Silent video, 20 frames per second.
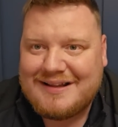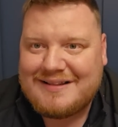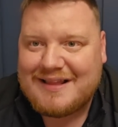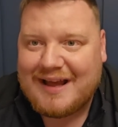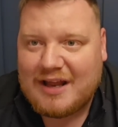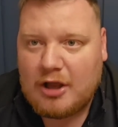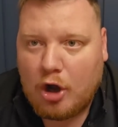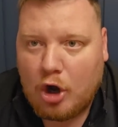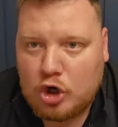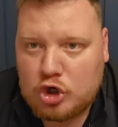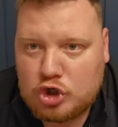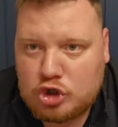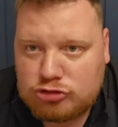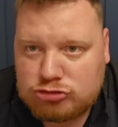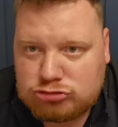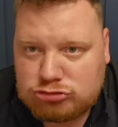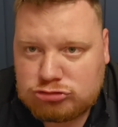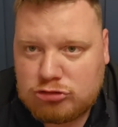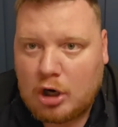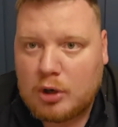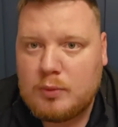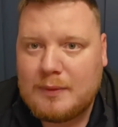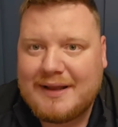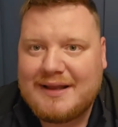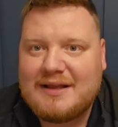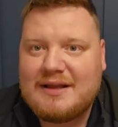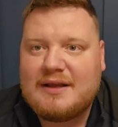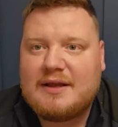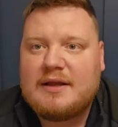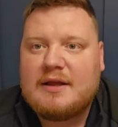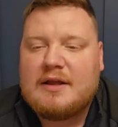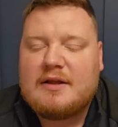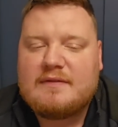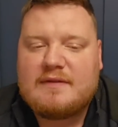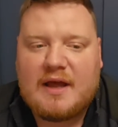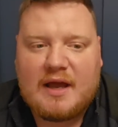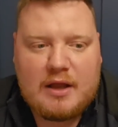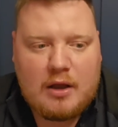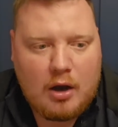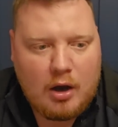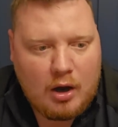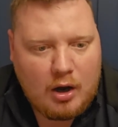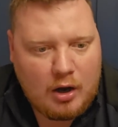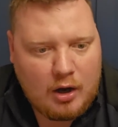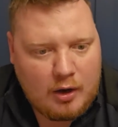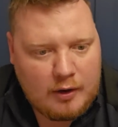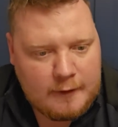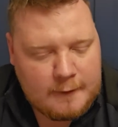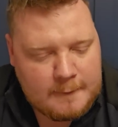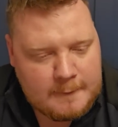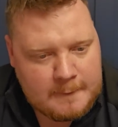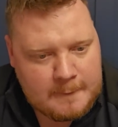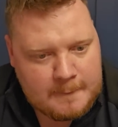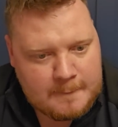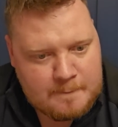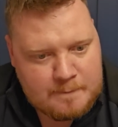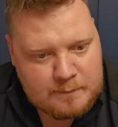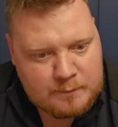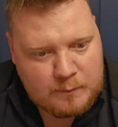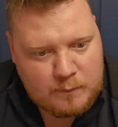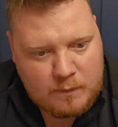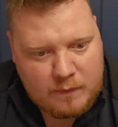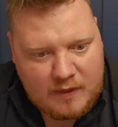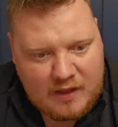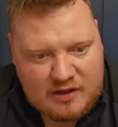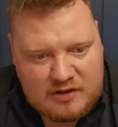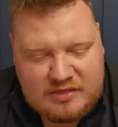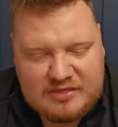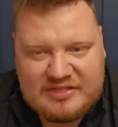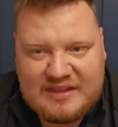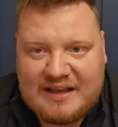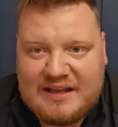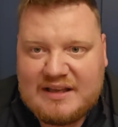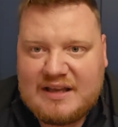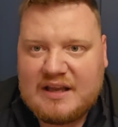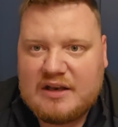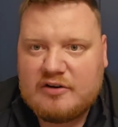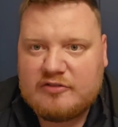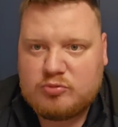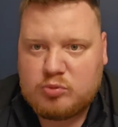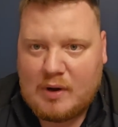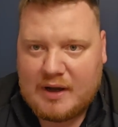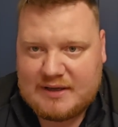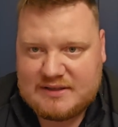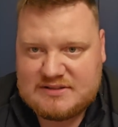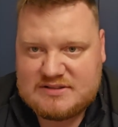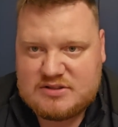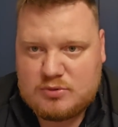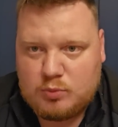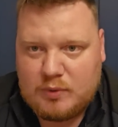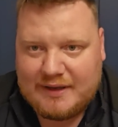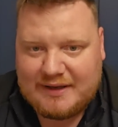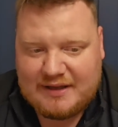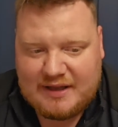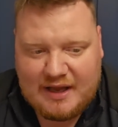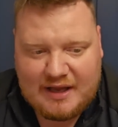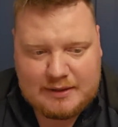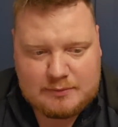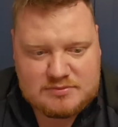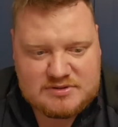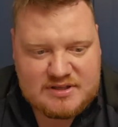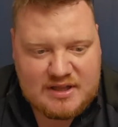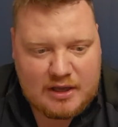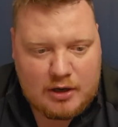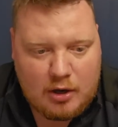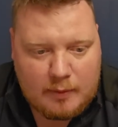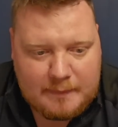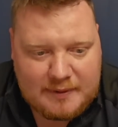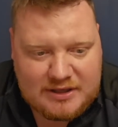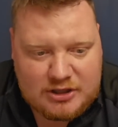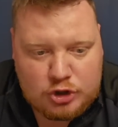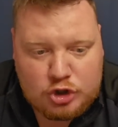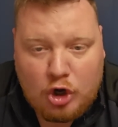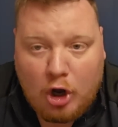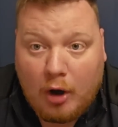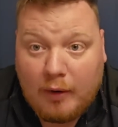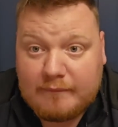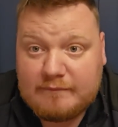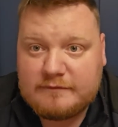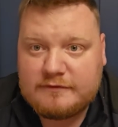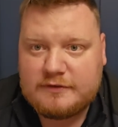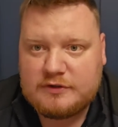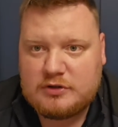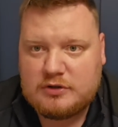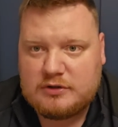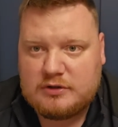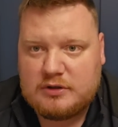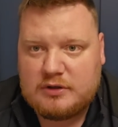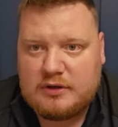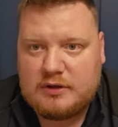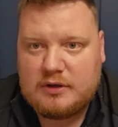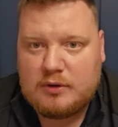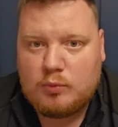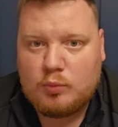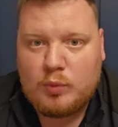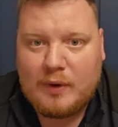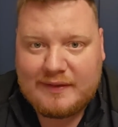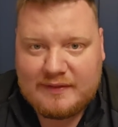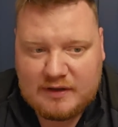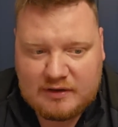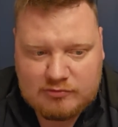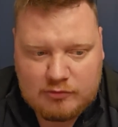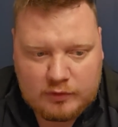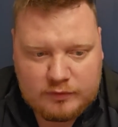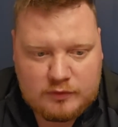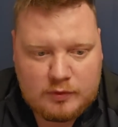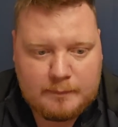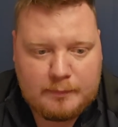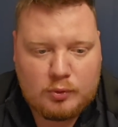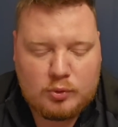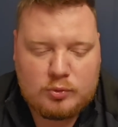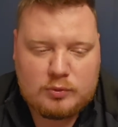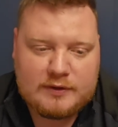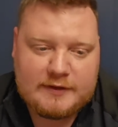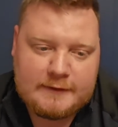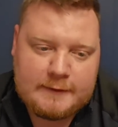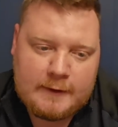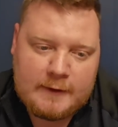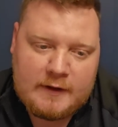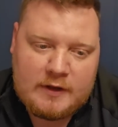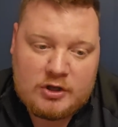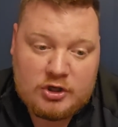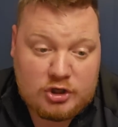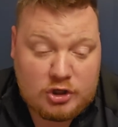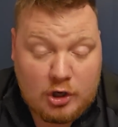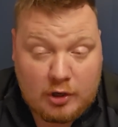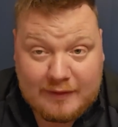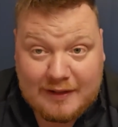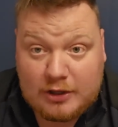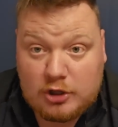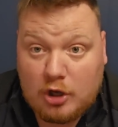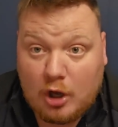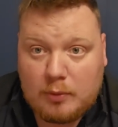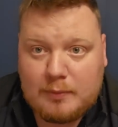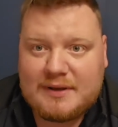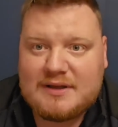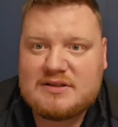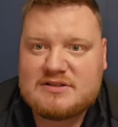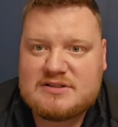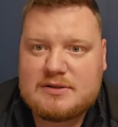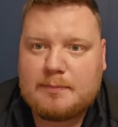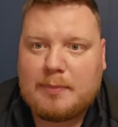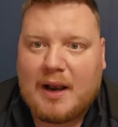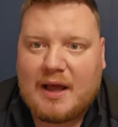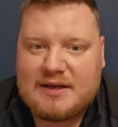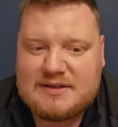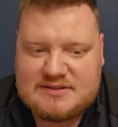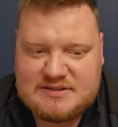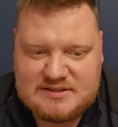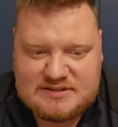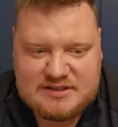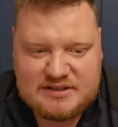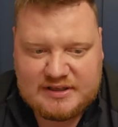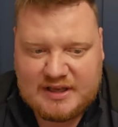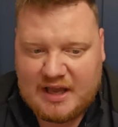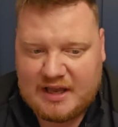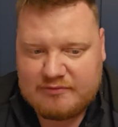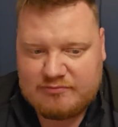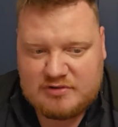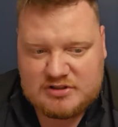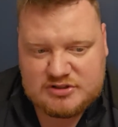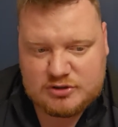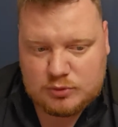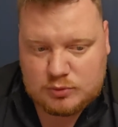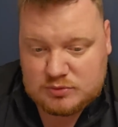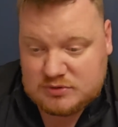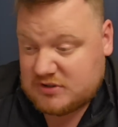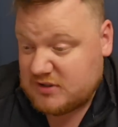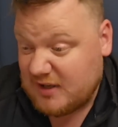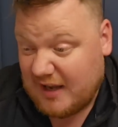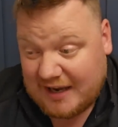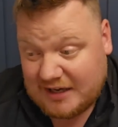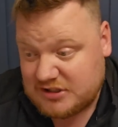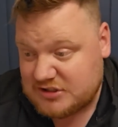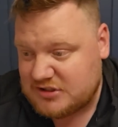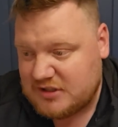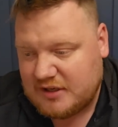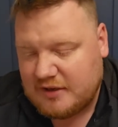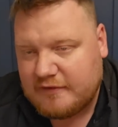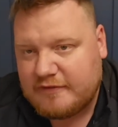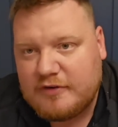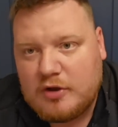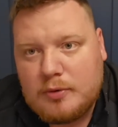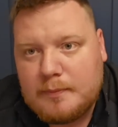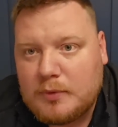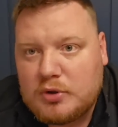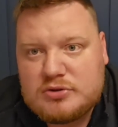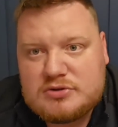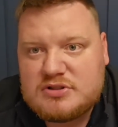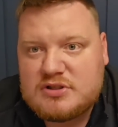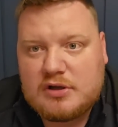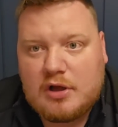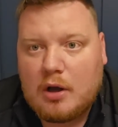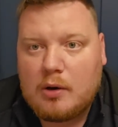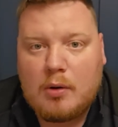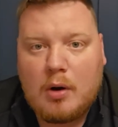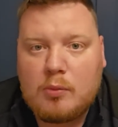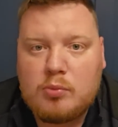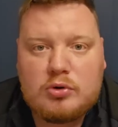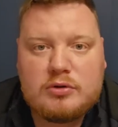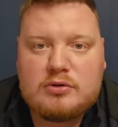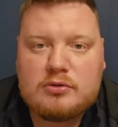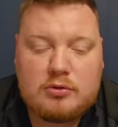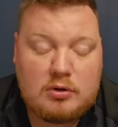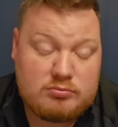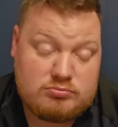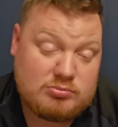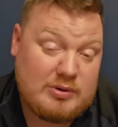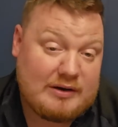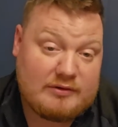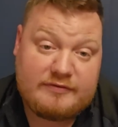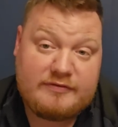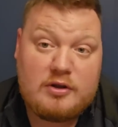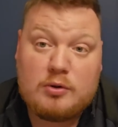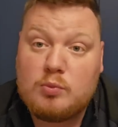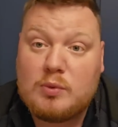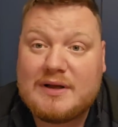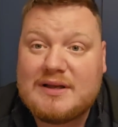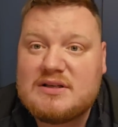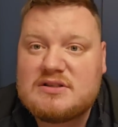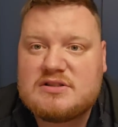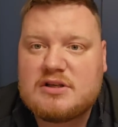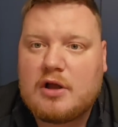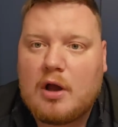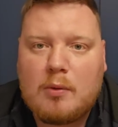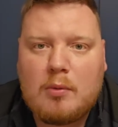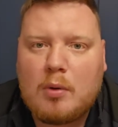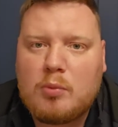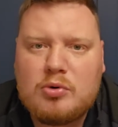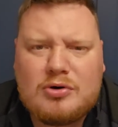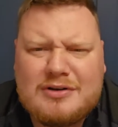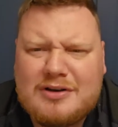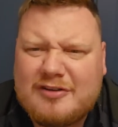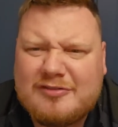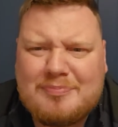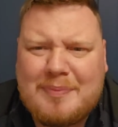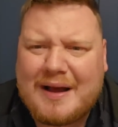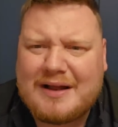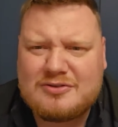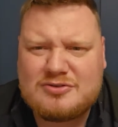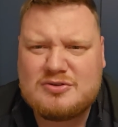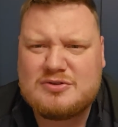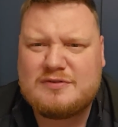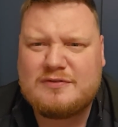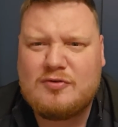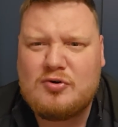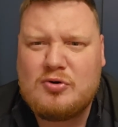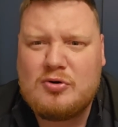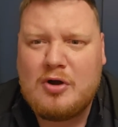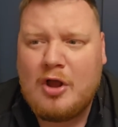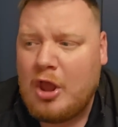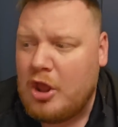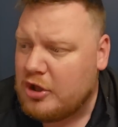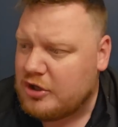They are growing. They are thinking of ways to win games. They are being confident when they're on the ball, and you know, they're going to places and getting results that actually a few weeks ago I wouldn't have backed us for.